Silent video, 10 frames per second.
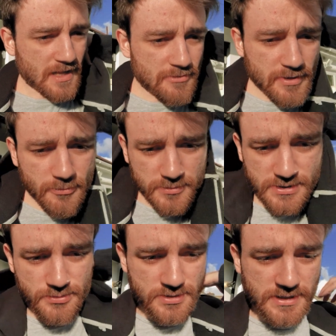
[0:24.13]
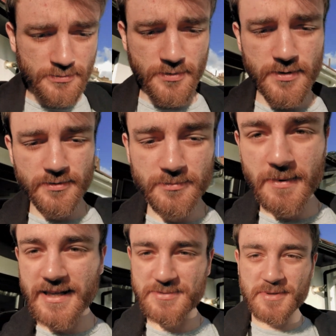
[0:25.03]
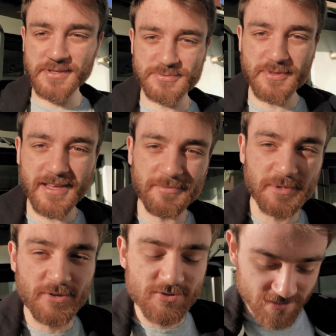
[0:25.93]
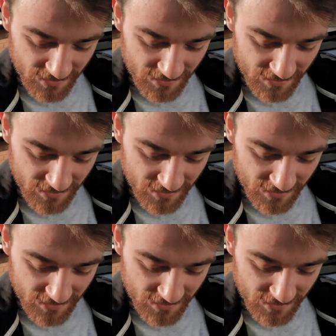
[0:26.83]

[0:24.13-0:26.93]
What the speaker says: I really wanted to share with you my experience with that because